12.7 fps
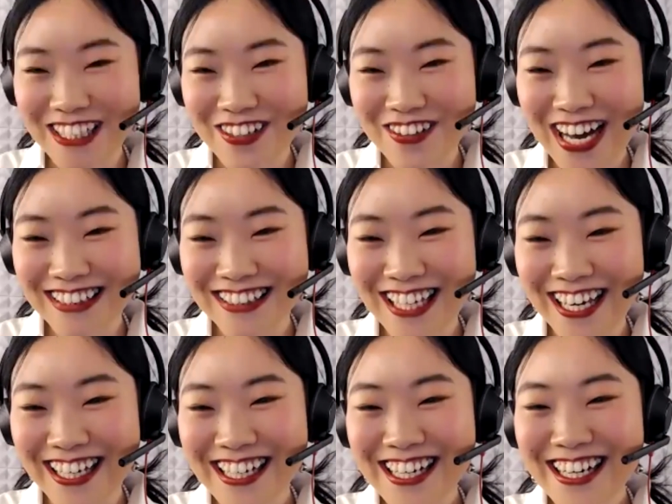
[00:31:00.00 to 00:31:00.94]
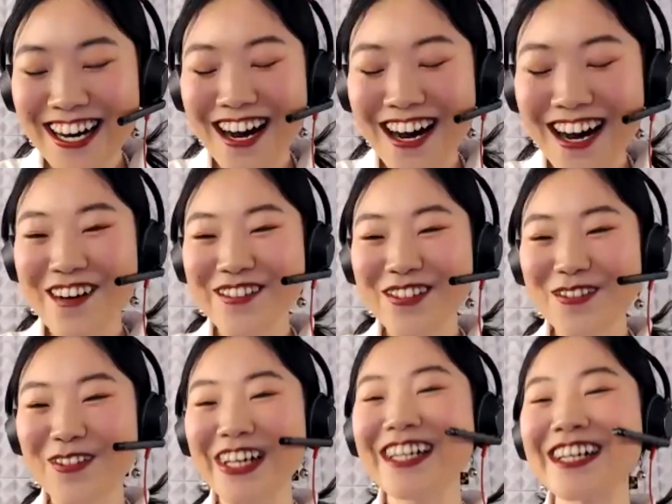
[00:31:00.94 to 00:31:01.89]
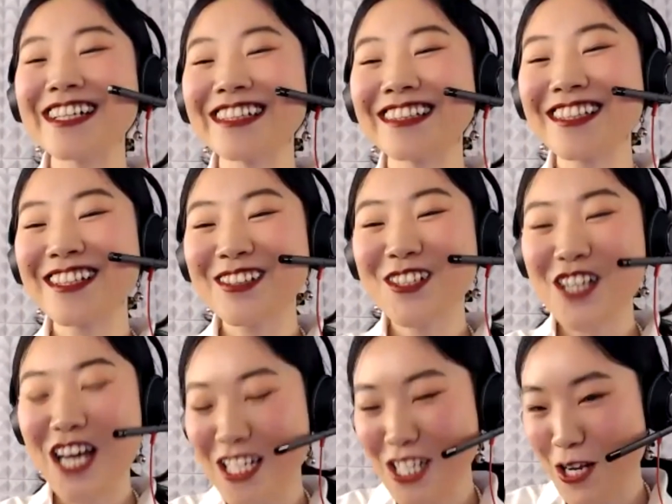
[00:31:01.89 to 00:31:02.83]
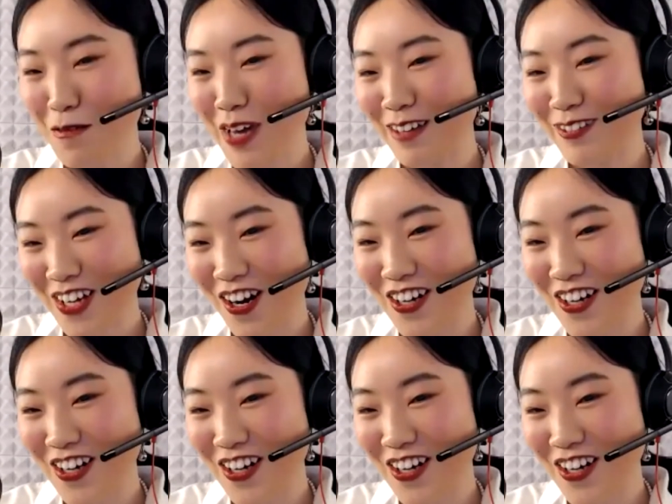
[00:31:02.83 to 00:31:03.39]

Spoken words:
to you asking whether ChatGPT has